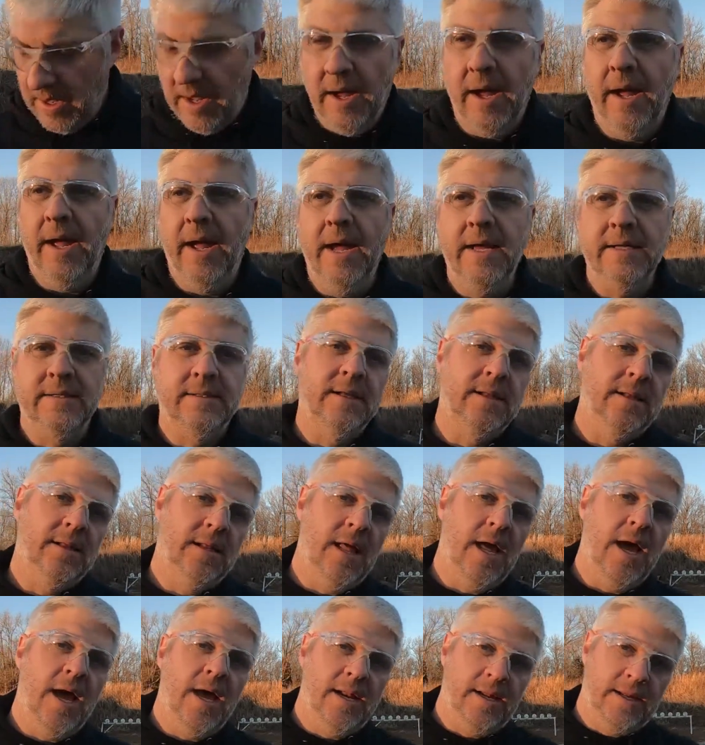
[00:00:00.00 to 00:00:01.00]
it has a
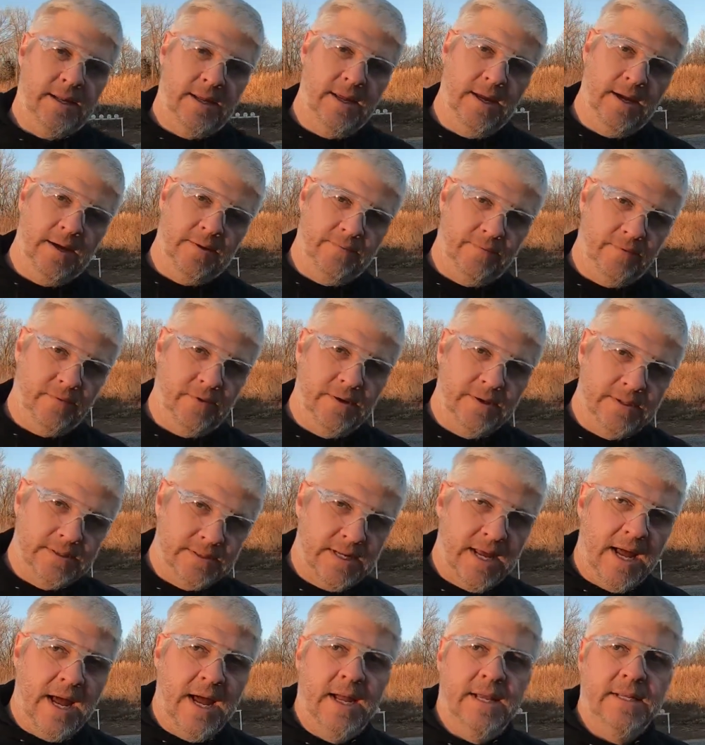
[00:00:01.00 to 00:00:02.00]
lot of kick for its
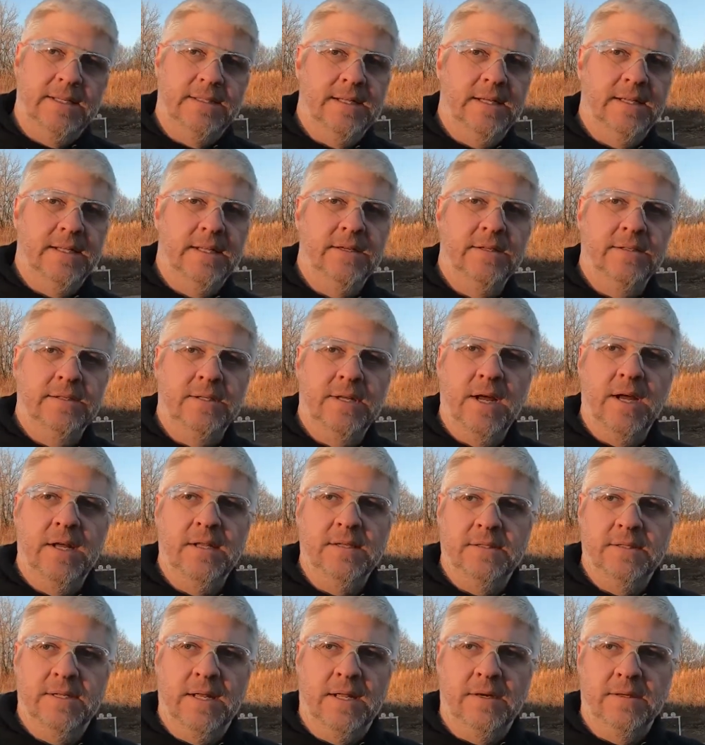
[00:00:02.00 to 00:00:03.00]
size, and there's
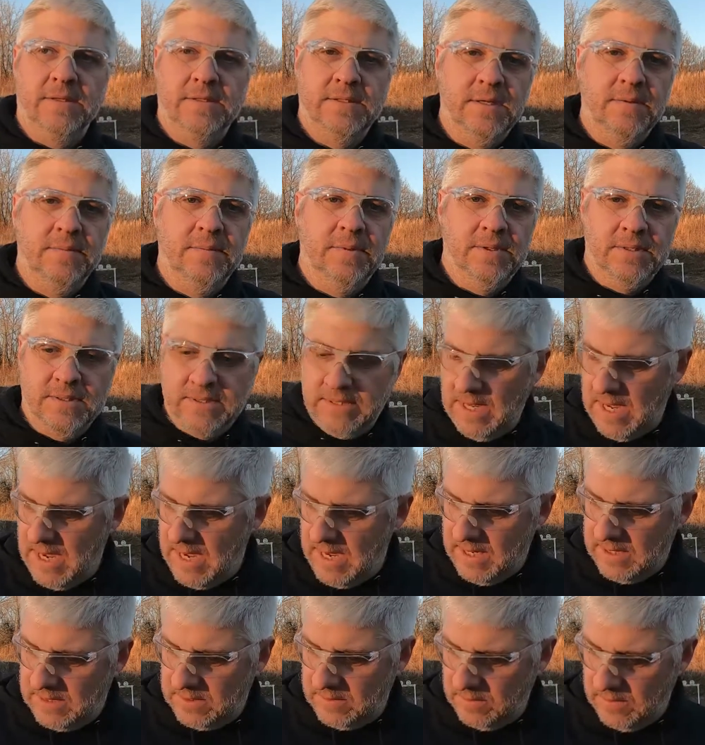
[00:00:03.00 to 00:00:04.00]
guns that are similar
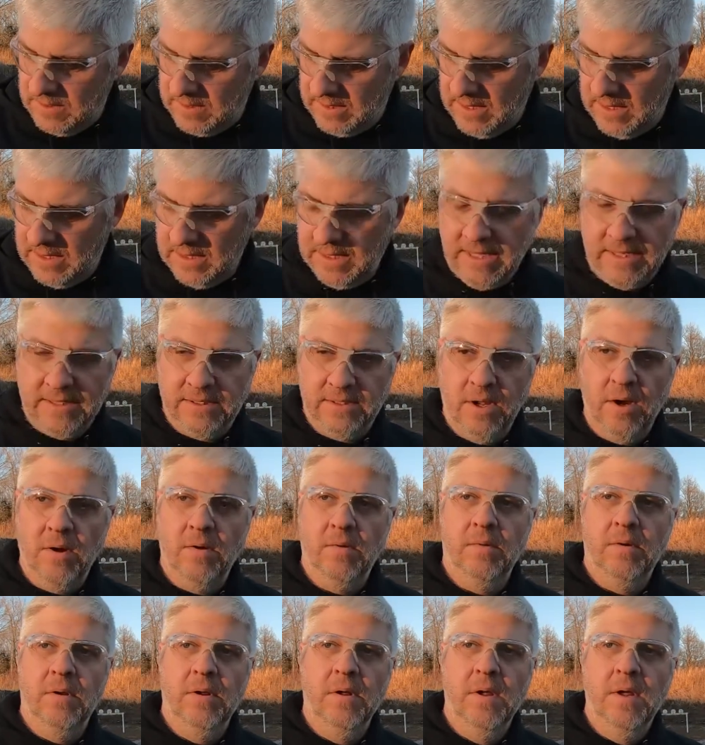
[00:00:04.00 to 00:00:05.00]
size with that
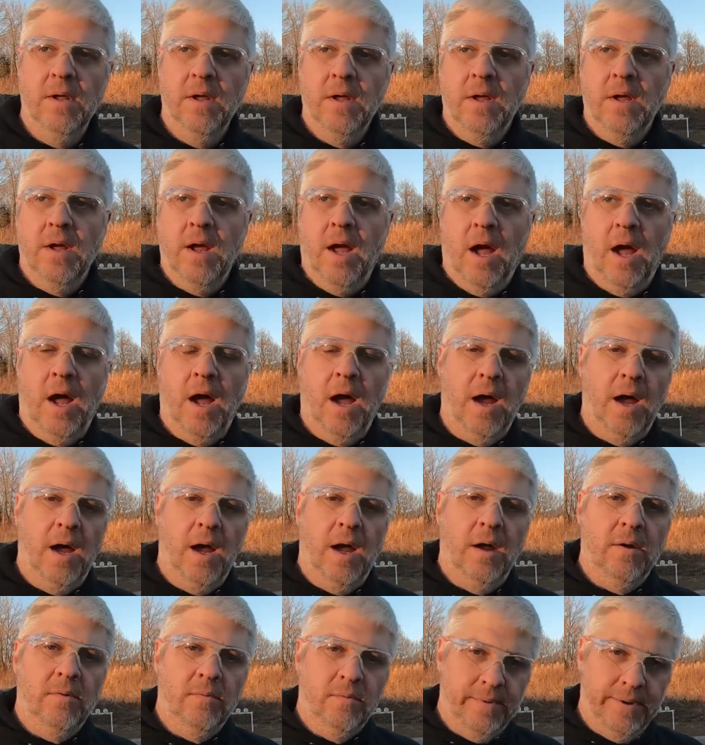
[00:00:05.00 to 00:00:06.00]
don't
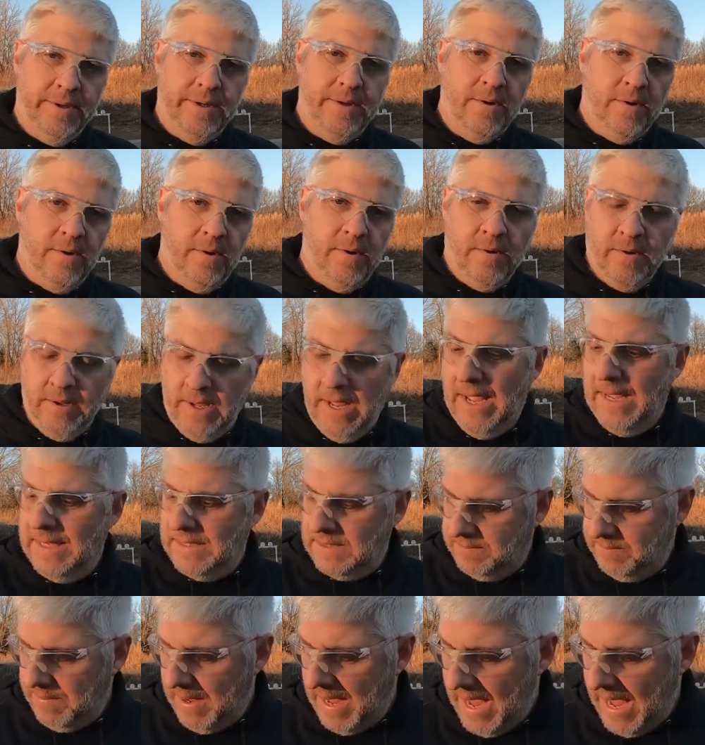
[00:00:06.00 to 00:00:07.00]
recoil
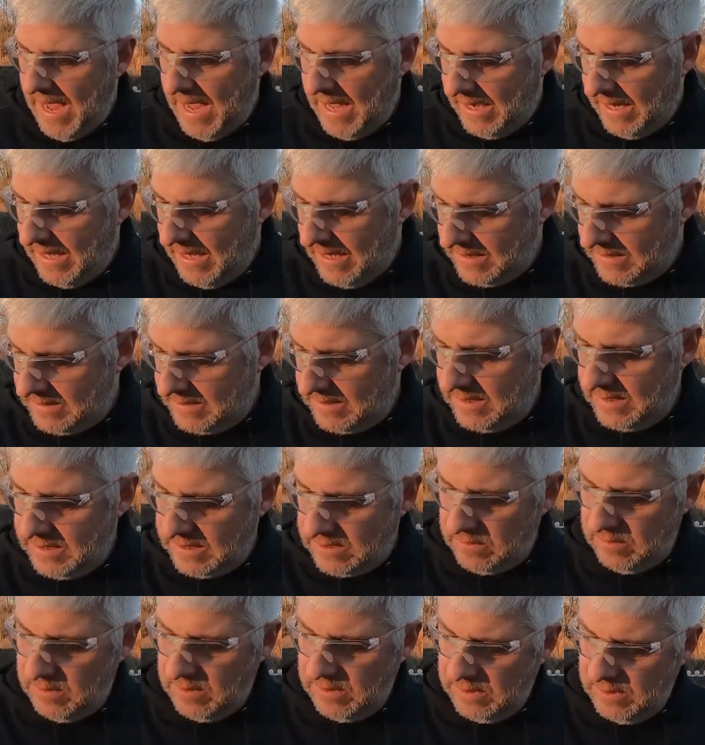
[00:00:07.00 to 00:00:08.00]
as bad as
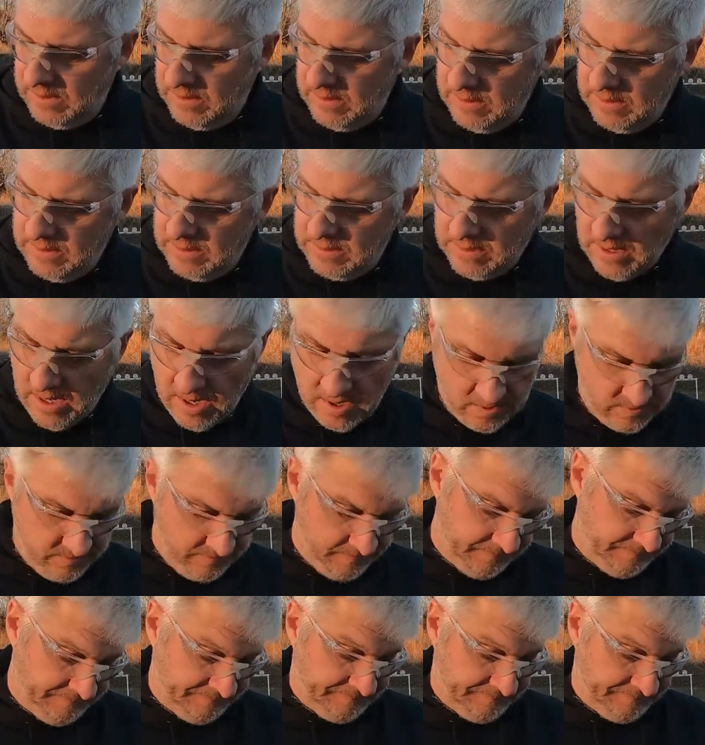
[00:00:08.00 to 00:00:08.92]
this one. So